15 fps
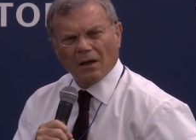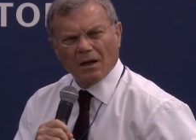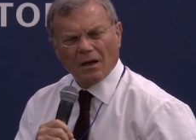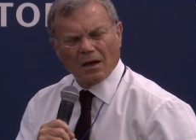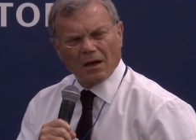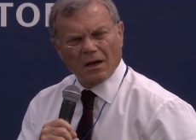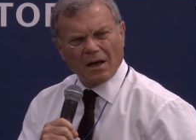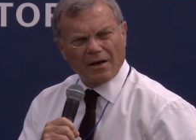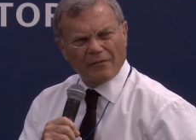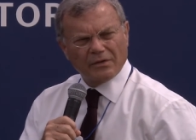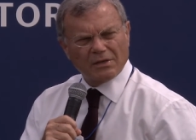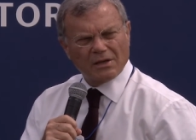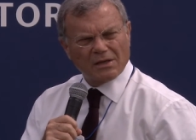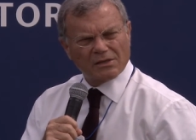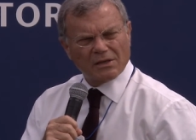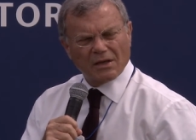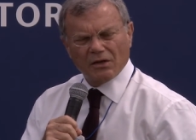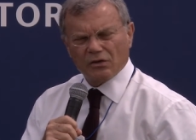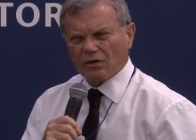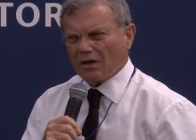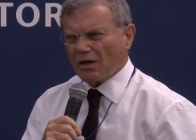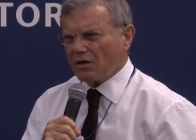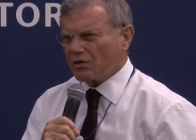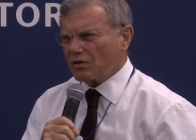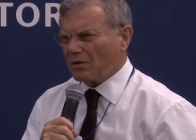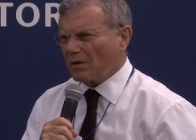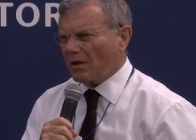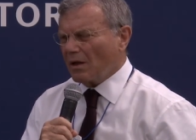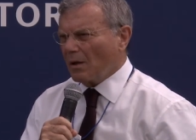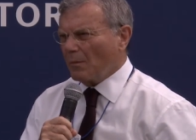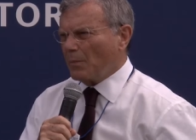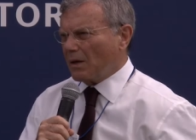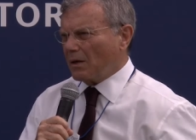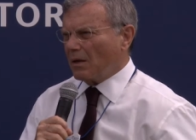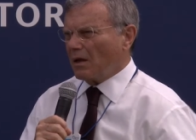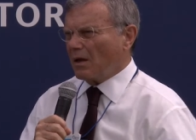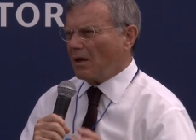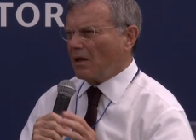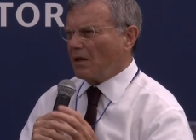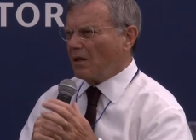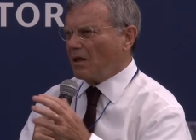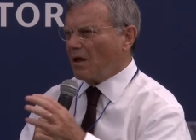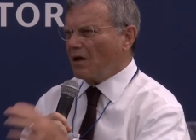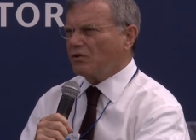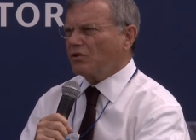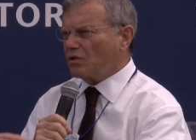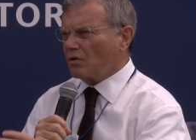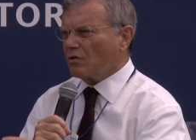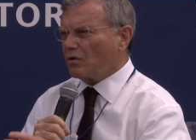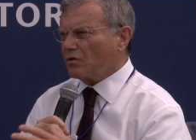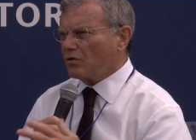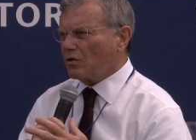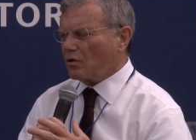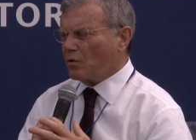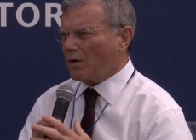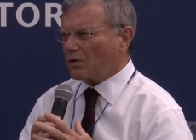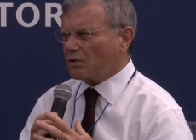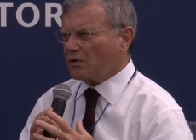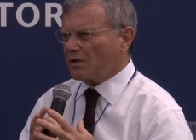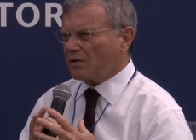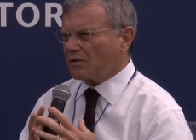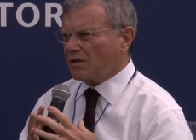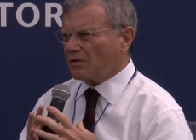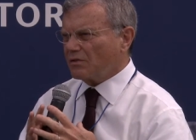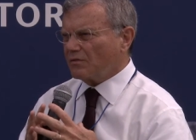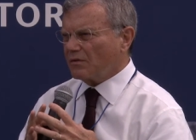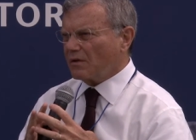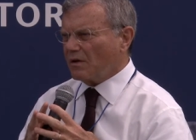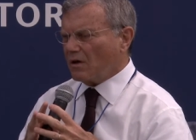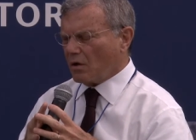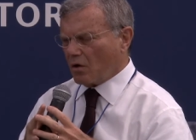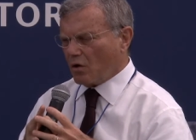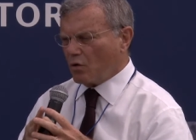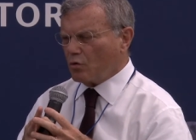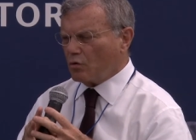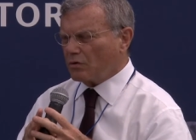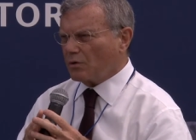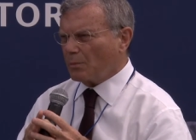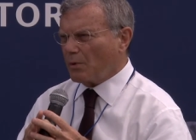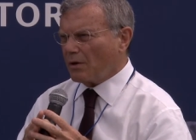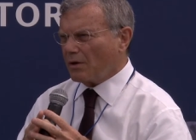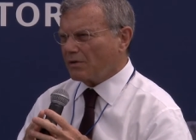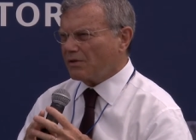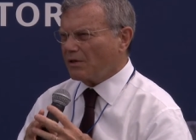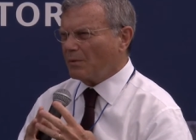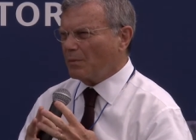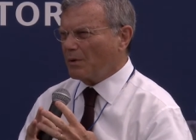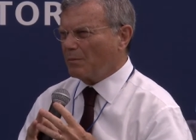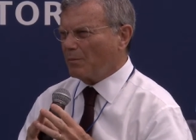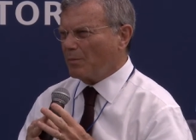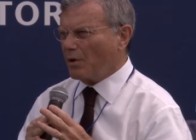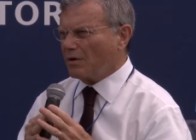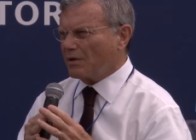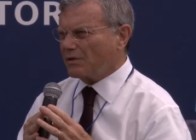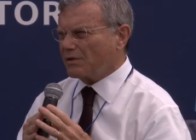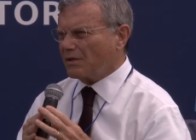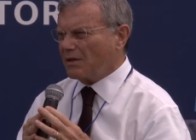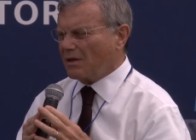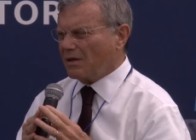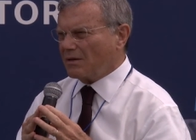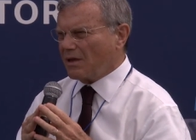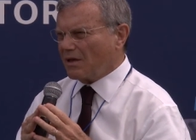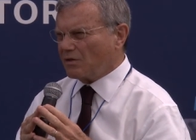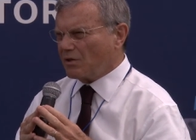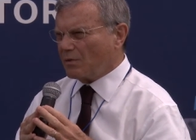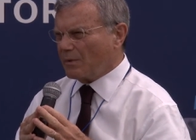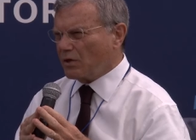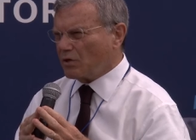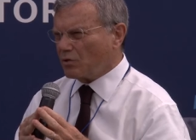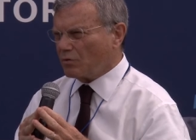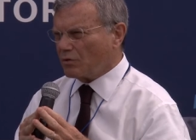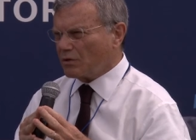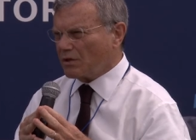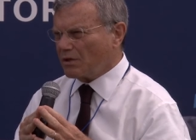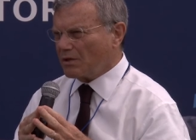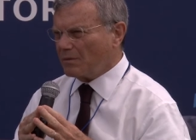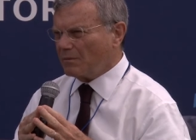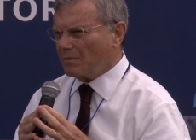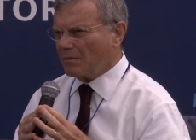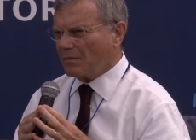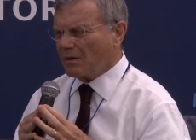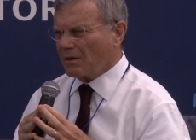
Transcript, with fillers: advertising education. But the answer to your question is it's a core to policy, but policy tends to be short-term.